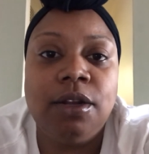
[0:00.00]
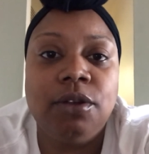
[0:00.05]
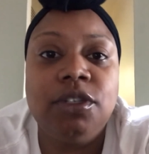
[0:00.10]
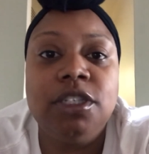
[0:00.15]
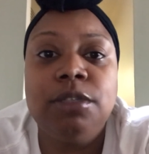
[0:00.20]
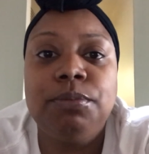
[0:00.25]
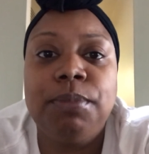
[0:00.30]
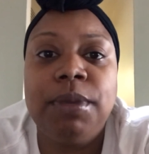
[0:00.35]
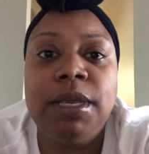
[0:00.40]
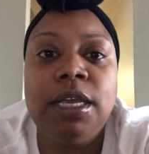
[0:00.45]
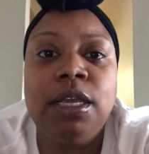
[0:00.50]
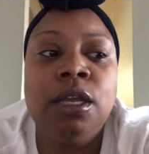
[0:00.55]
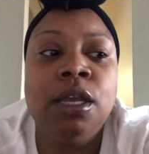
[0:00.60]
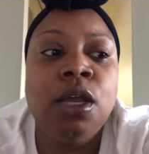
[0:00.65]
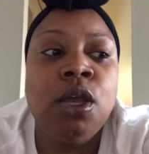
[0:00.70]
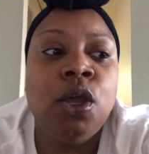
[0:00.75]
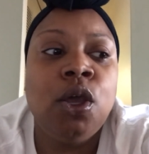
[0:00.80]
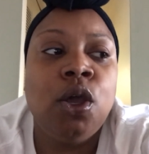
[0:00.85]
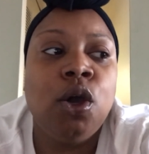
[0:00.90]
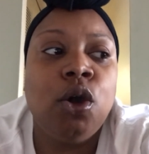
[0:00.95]
Just
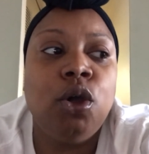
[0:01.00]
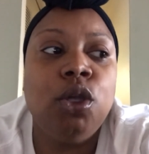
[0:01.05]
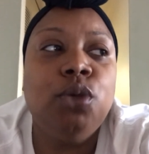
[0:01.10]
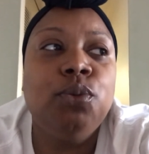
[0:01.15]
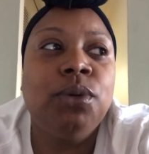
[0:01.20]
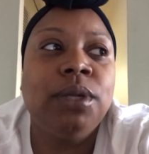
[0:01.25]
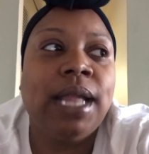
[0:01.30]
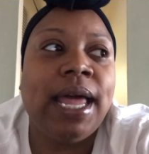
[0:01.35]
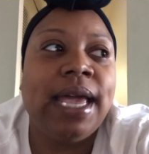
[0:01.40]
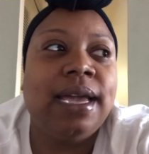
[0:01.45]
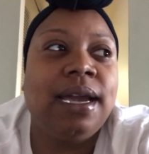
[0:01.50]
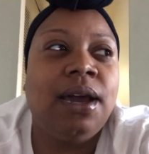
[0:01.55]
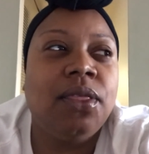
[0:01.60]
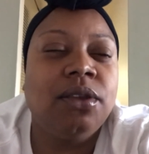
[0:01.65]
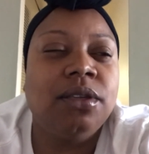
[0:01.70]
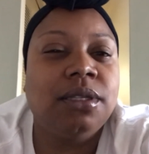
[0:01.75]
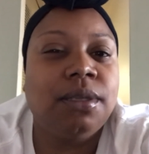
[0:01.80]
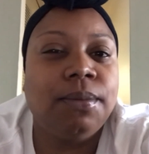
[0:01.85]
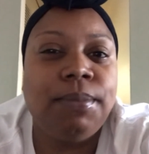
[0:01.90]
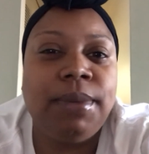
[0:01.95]
be who you would like
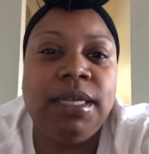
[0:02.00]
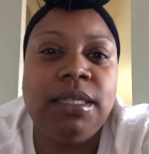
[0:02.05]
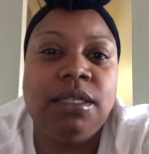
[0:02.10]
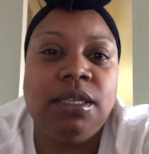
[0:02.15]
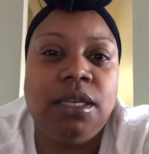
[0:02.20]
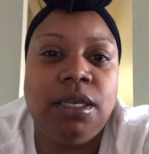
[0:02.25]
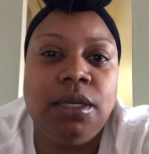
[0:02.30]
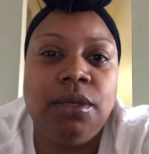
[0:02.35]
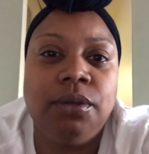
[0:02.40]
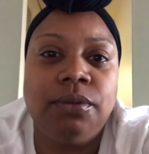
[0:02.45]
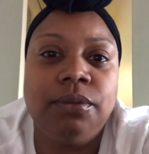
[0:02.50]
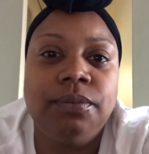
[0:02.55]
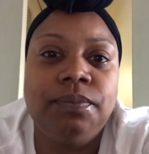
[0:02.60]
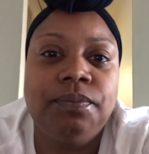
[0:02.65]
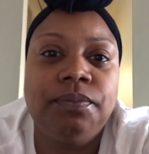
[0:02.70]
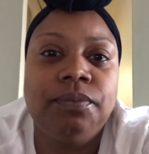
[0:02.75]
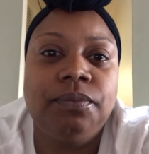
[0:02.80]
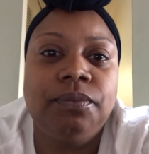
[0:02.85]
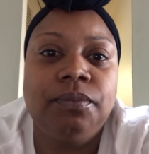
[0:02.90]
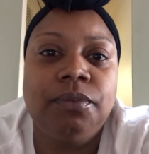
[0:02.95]
others to be to you.
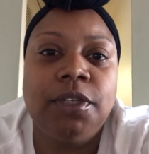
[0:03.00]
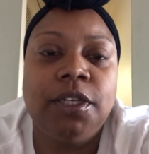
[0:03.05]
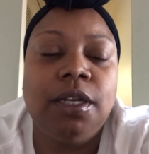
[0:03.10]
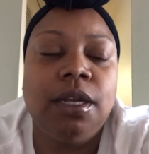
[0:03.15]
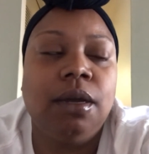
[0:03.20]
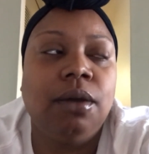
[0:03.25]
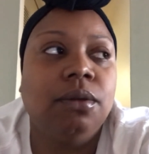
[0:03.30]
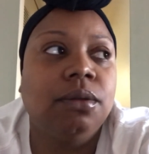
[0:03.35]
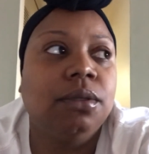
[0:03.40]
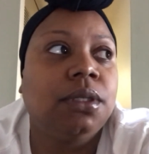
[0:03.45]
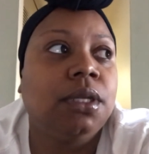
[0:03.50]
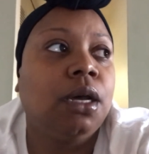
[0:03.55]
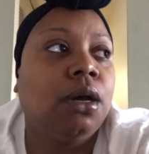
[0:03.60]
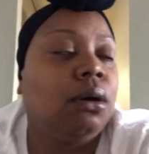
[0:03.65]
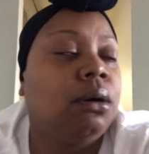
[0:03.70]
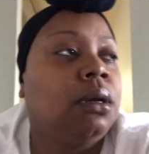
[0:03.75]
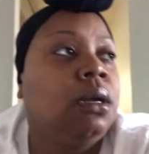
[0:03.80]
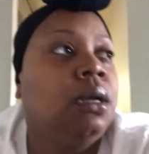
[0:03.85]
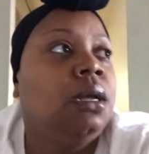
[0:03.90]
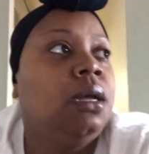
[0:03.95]

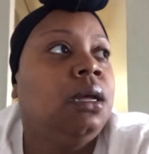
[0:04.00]
So